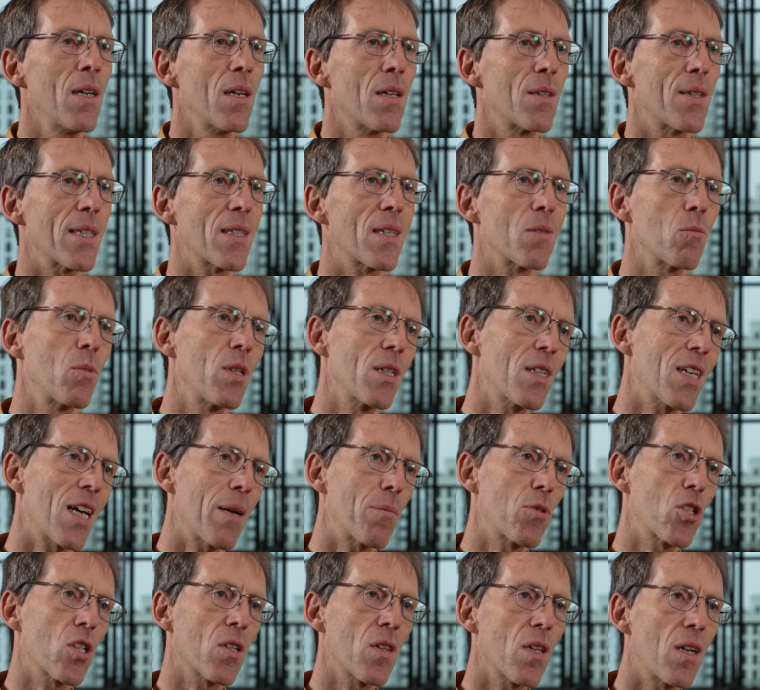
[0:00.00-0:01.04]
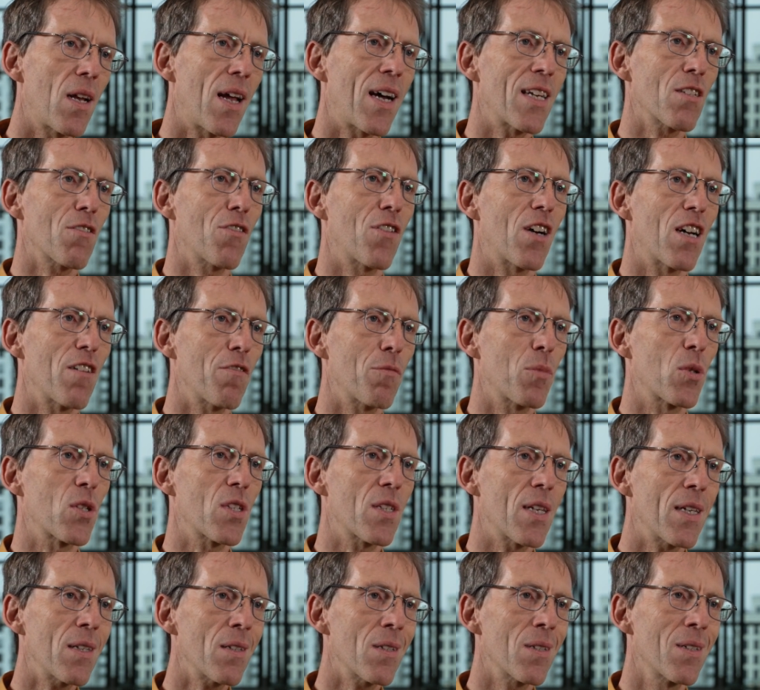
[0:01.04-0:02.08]
that it will capture the last
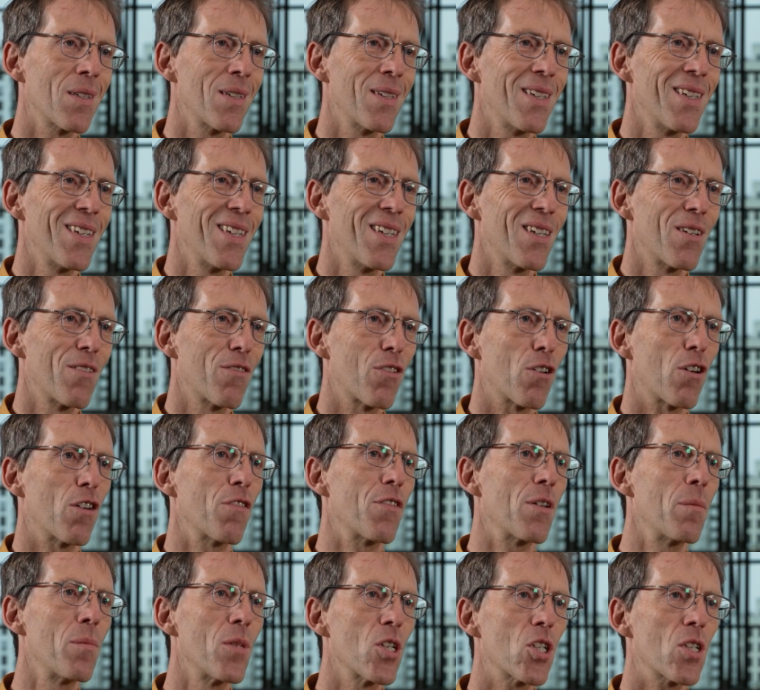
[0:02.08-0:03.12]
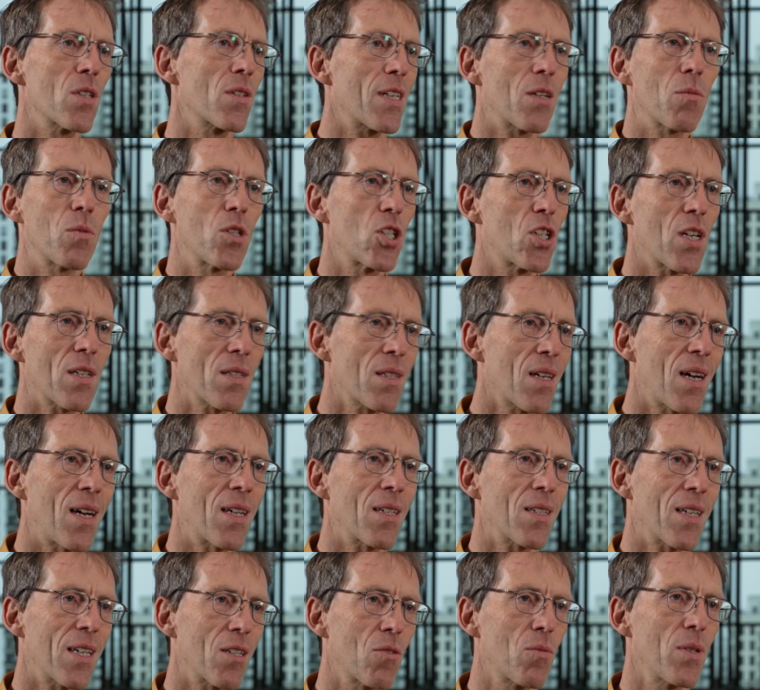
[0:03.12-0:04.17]
5% of emissions that we just
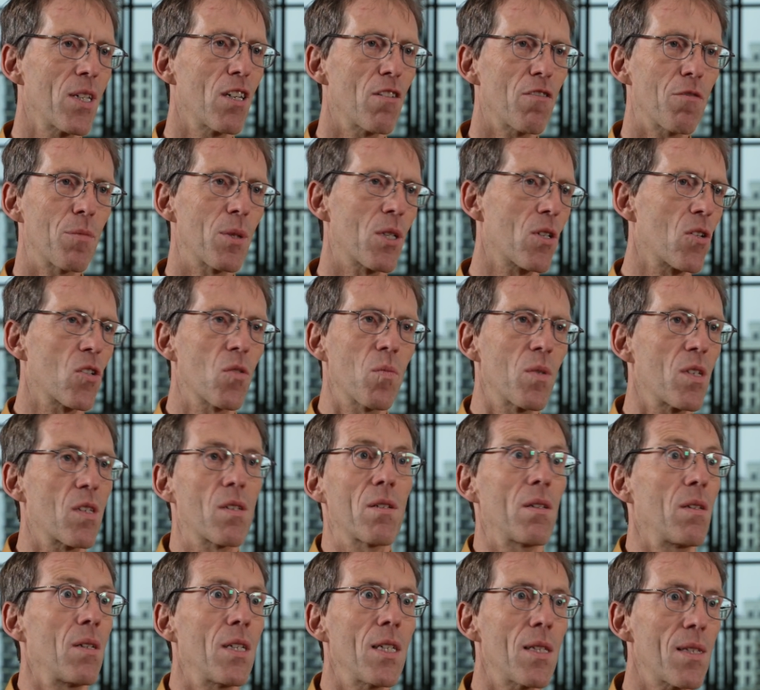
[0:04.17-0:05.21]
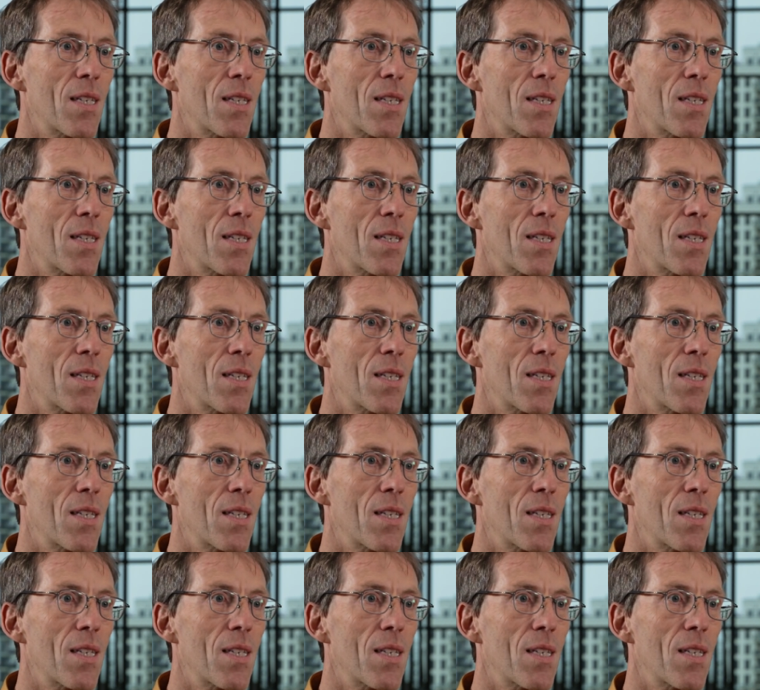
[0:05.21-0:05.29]
can't get rid of, because we still need